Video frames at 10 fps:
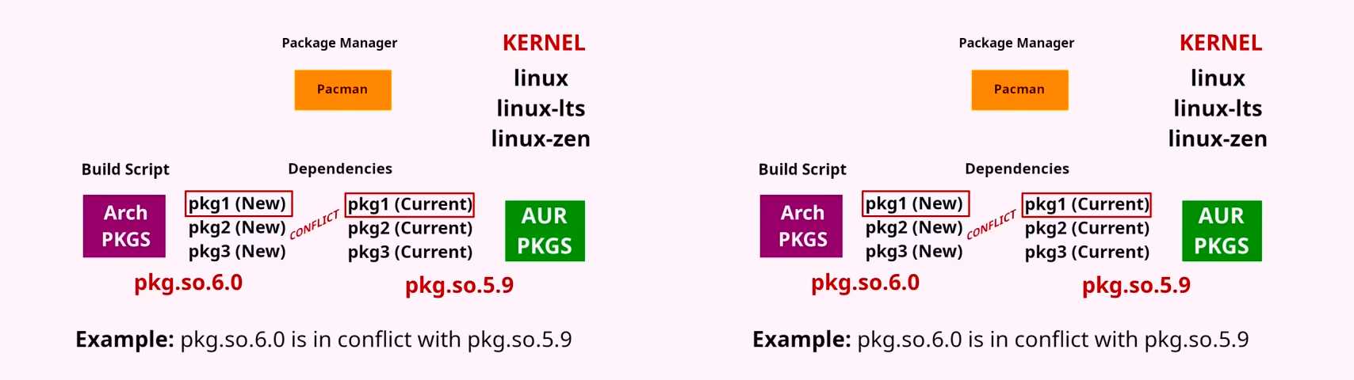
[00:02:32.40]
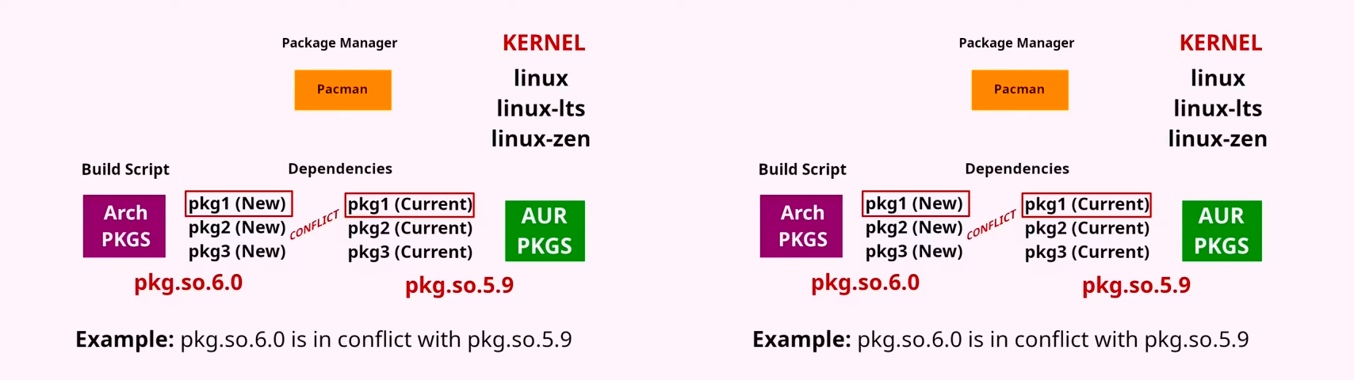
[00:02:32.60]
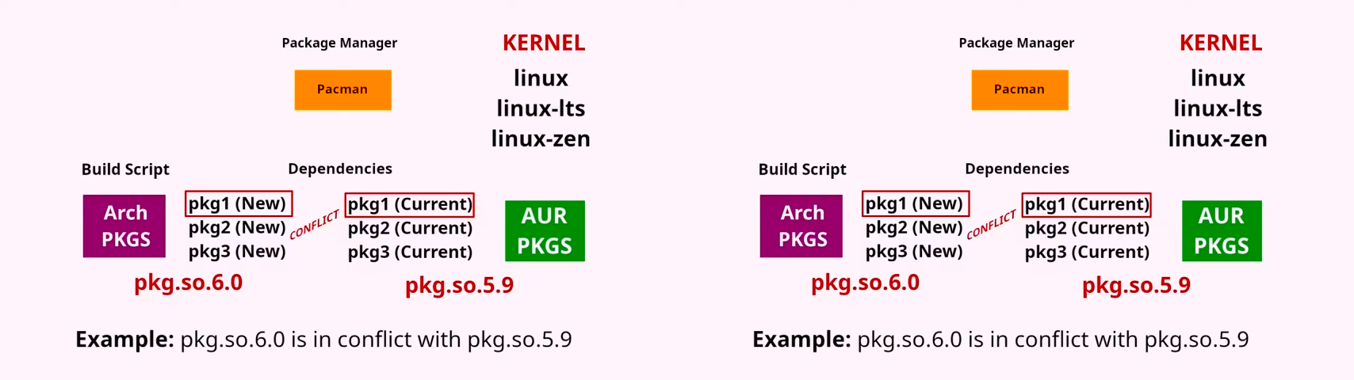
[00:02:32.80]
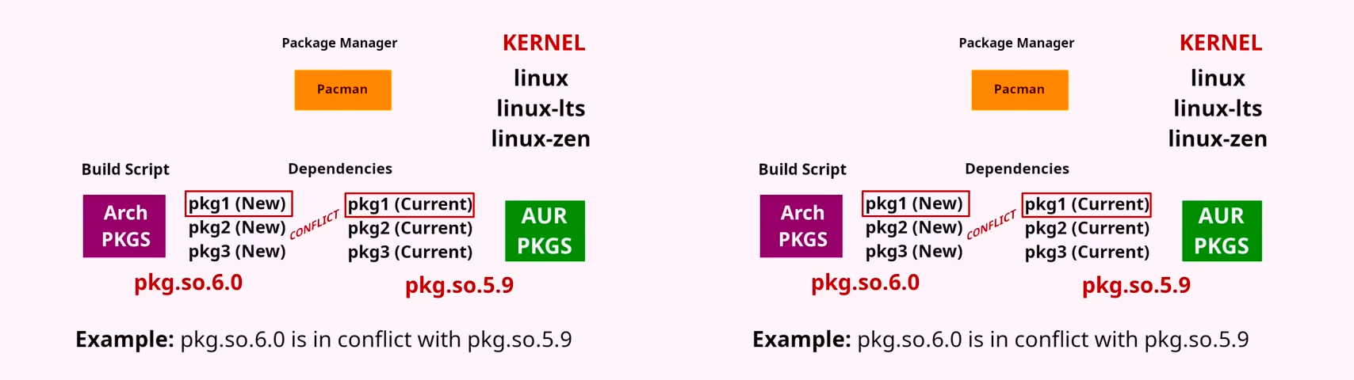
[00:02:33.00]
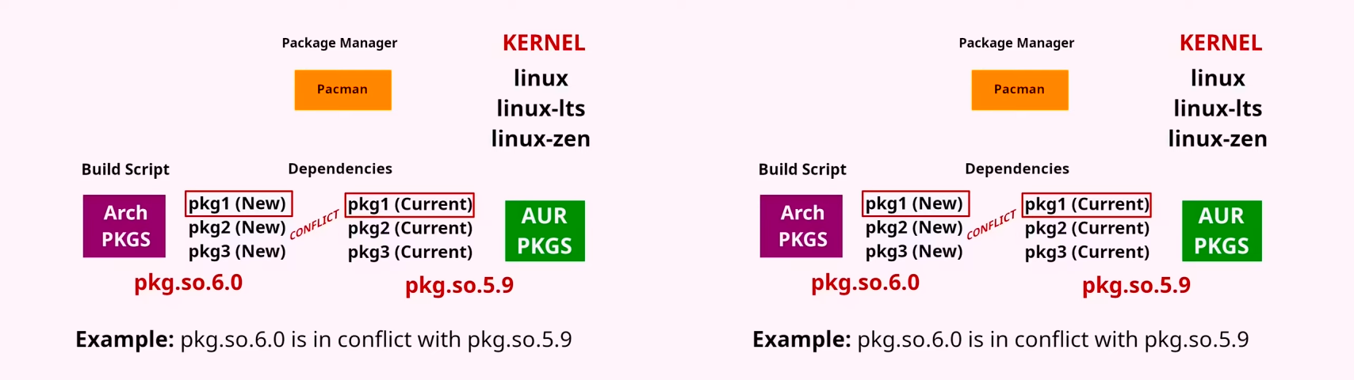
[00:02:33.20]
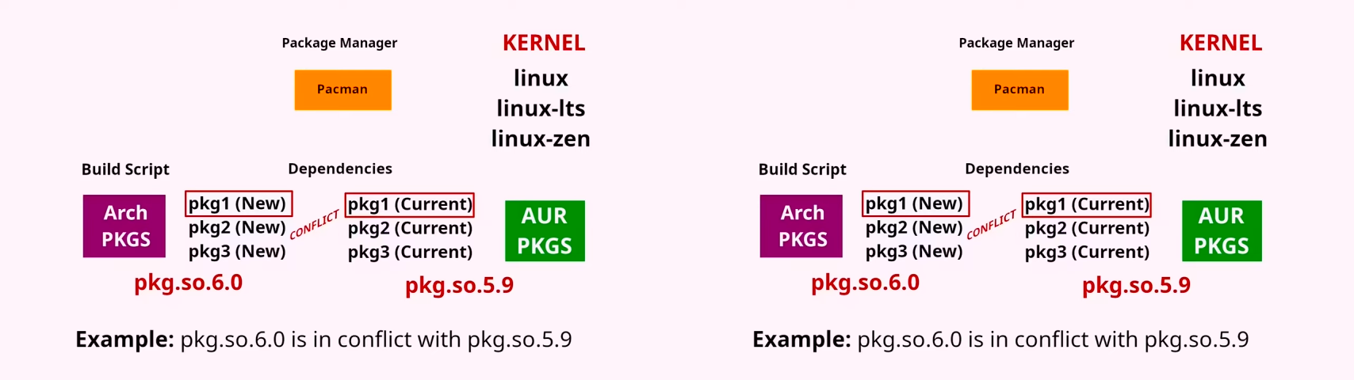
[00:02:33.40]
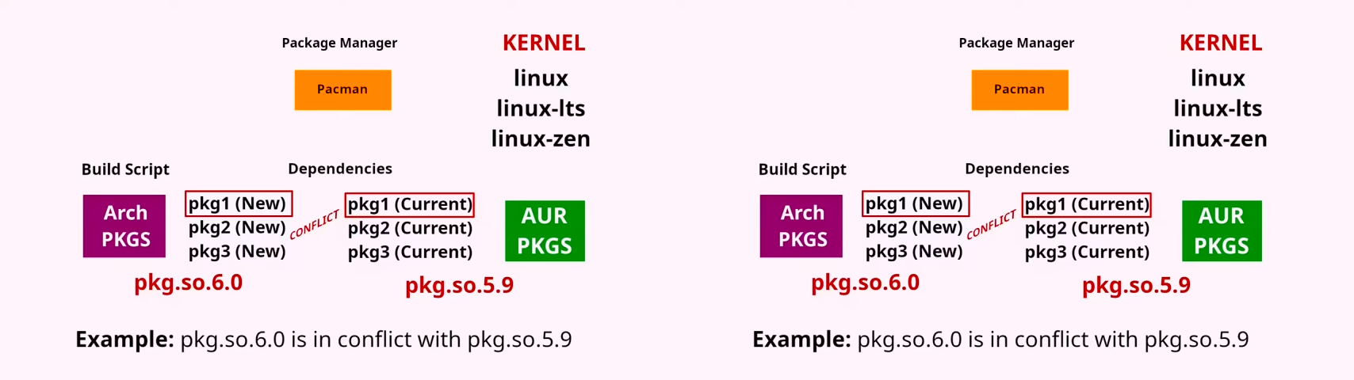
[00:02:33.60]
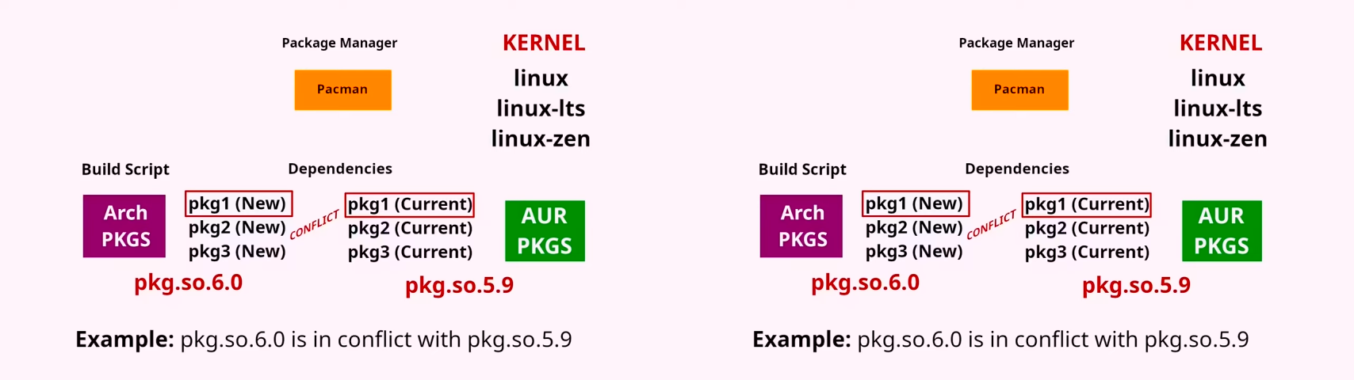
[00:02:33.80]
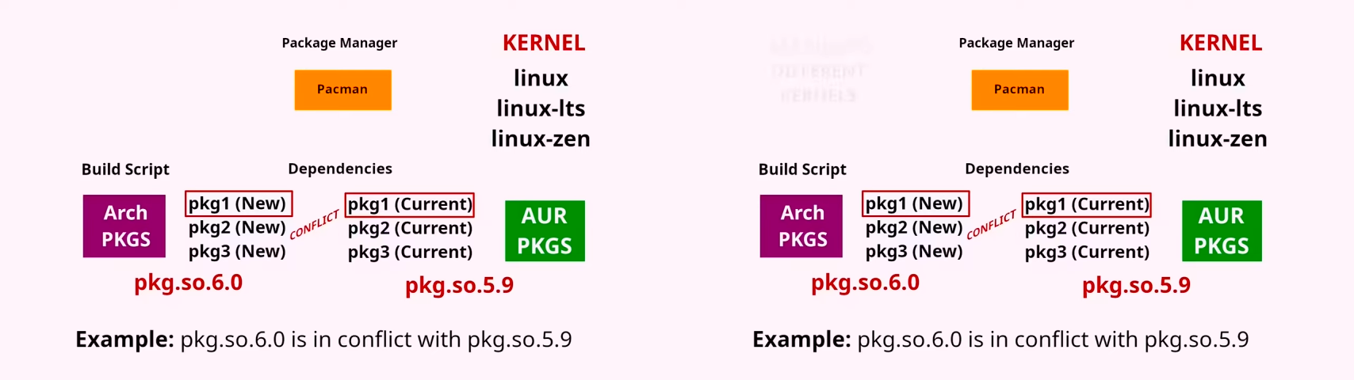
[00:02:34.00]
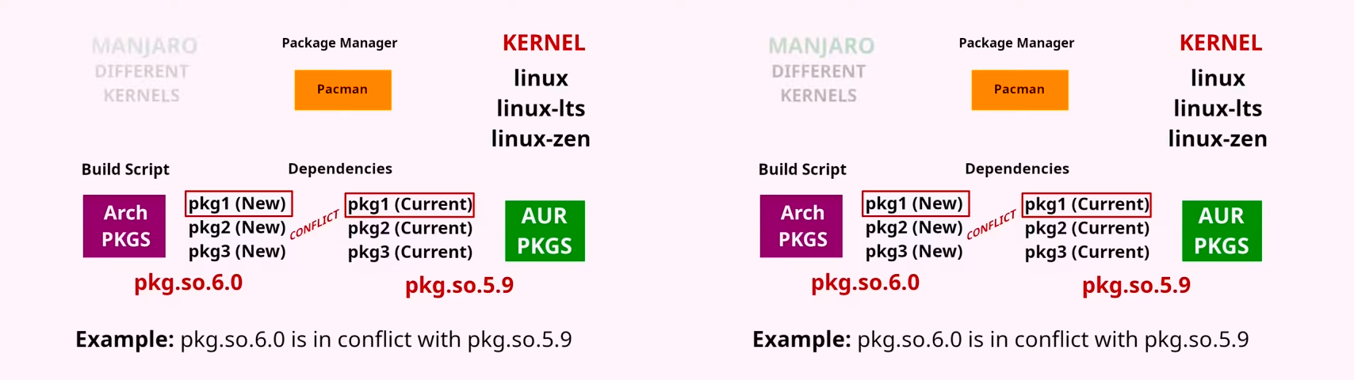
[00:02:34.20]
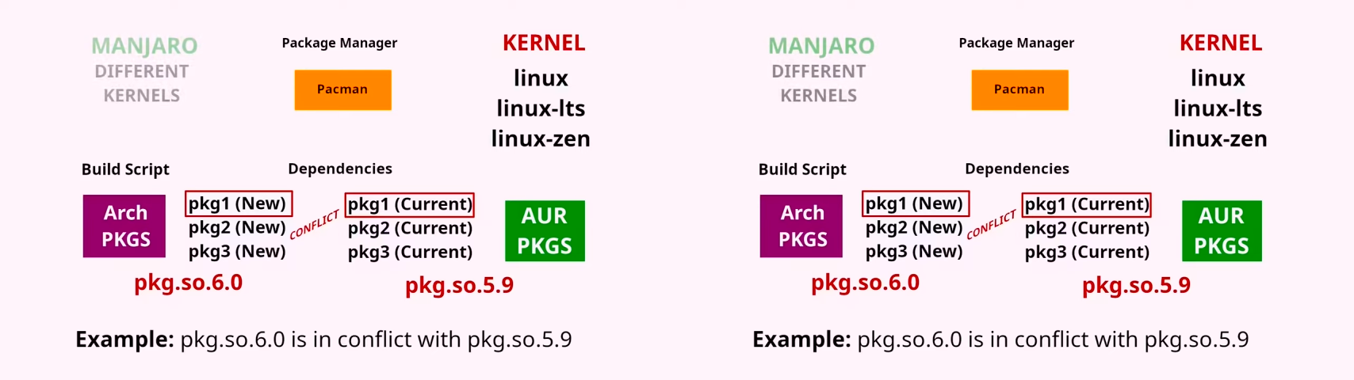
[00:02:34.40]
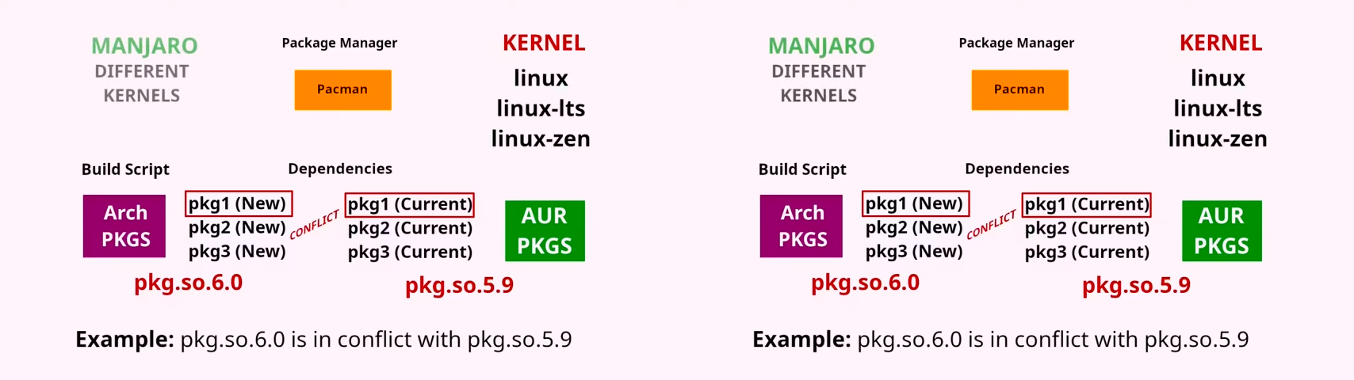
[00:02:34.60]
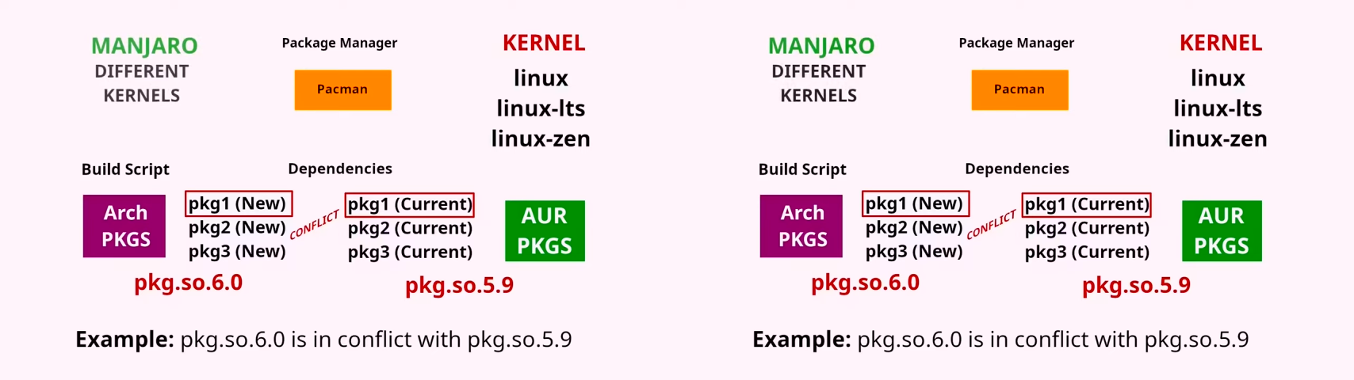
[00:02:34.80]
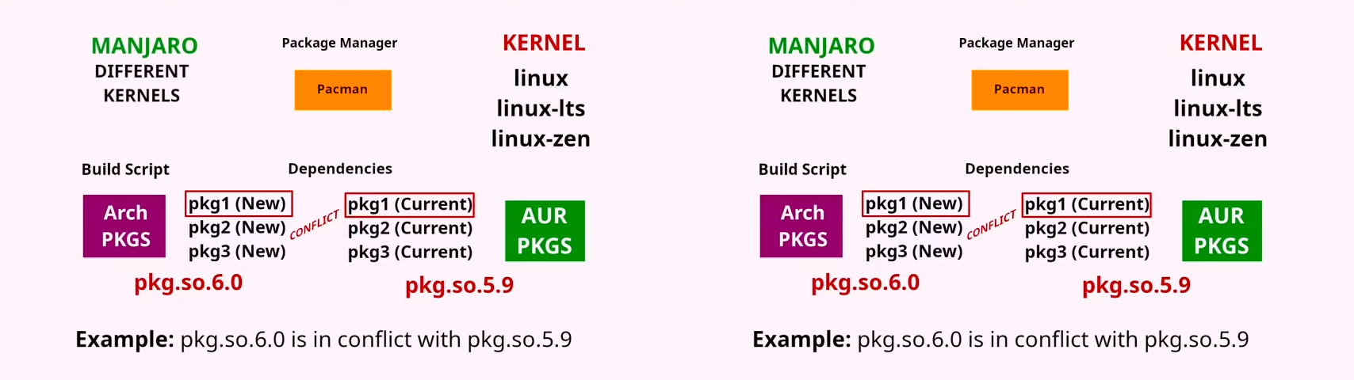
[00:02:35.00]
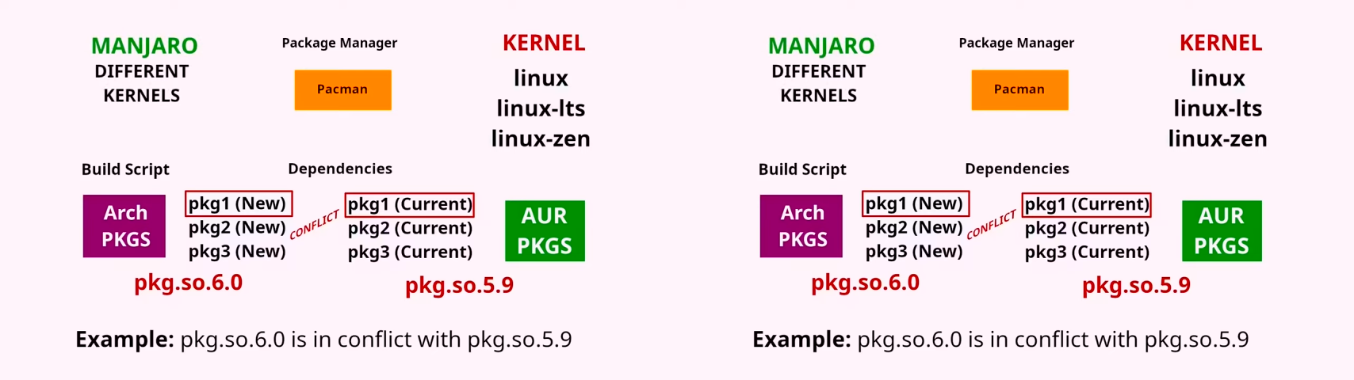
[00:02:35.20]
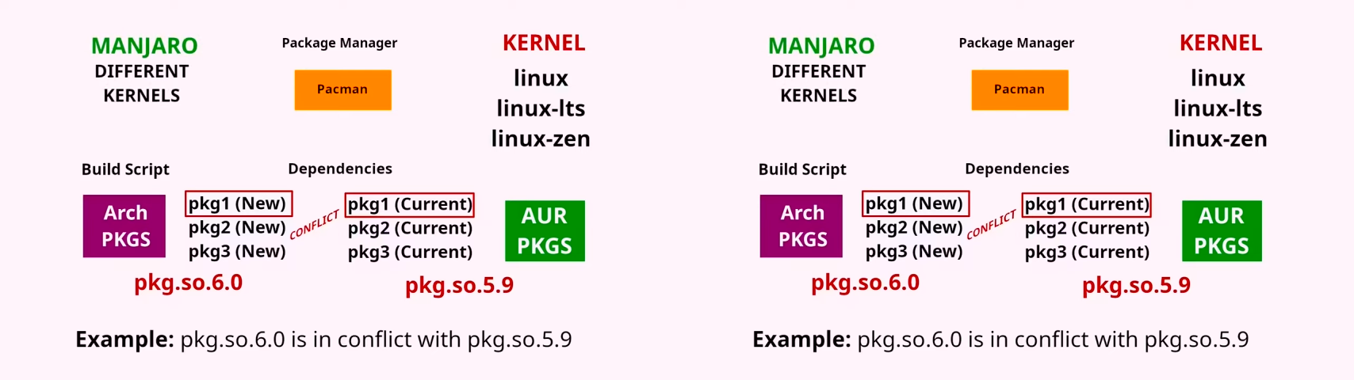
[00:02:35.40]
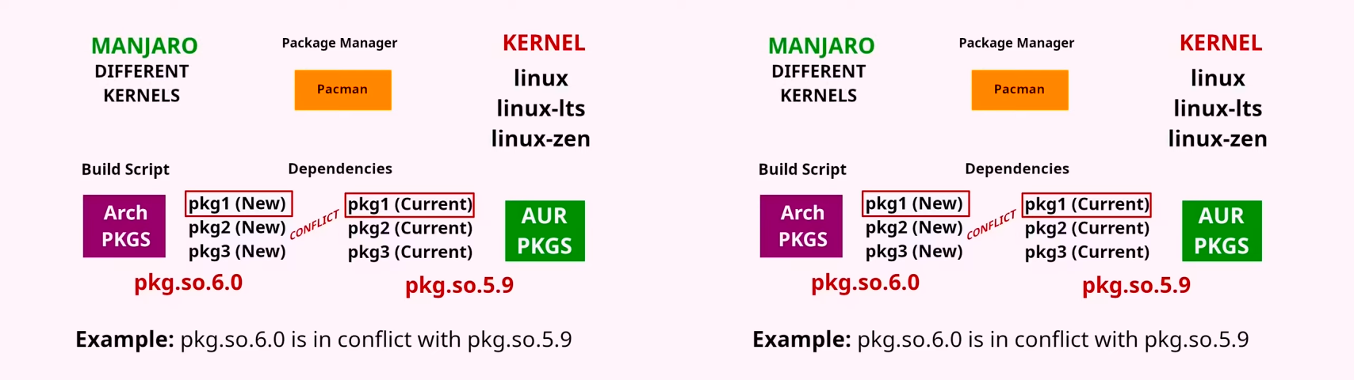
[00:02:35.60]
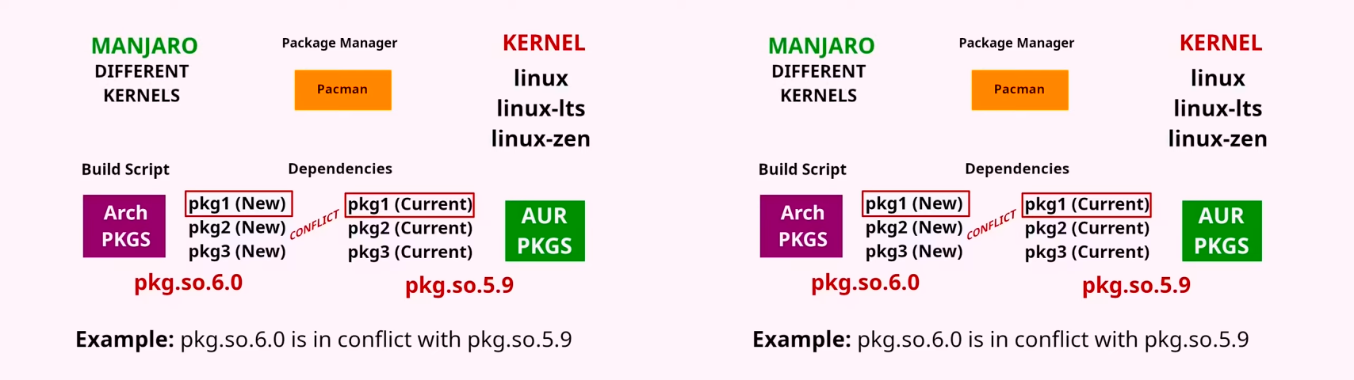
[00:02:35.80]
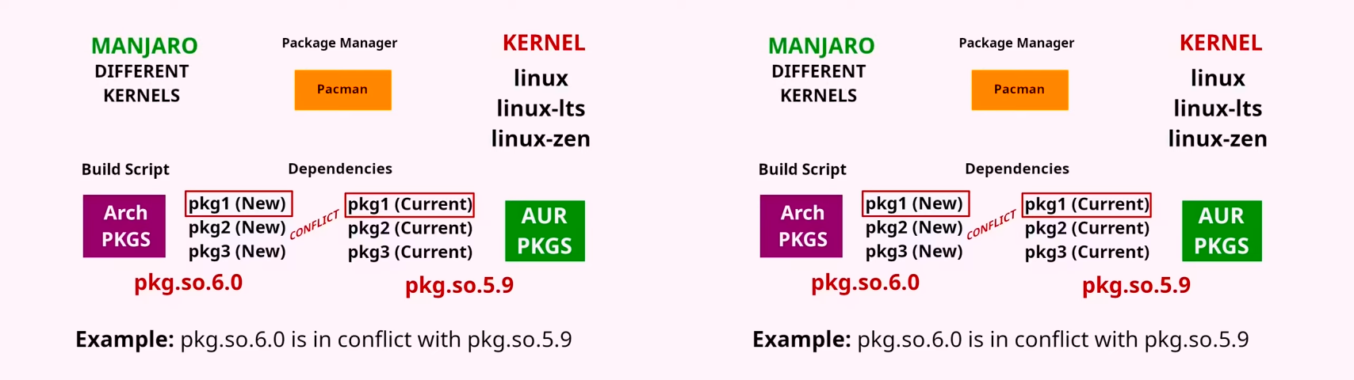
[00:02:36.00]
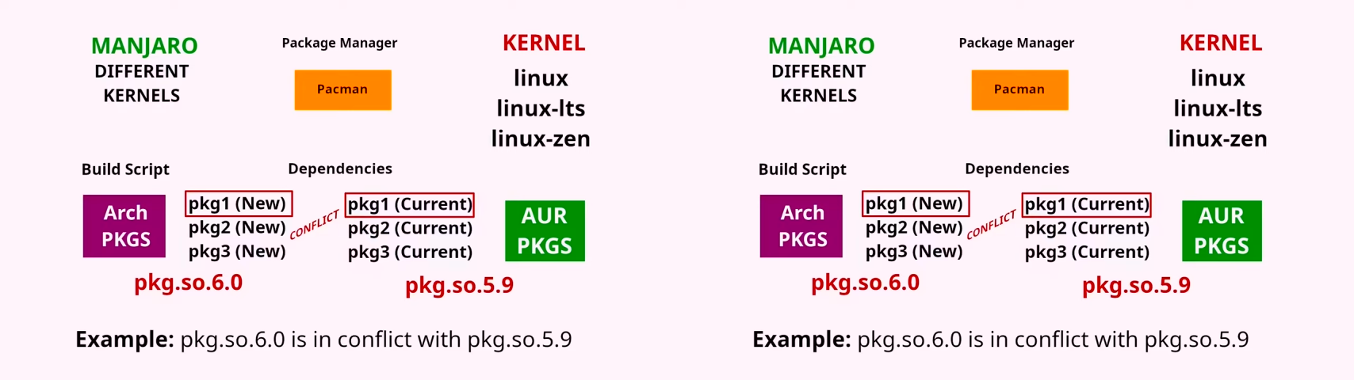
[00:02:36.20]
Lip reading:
(no speaker visible)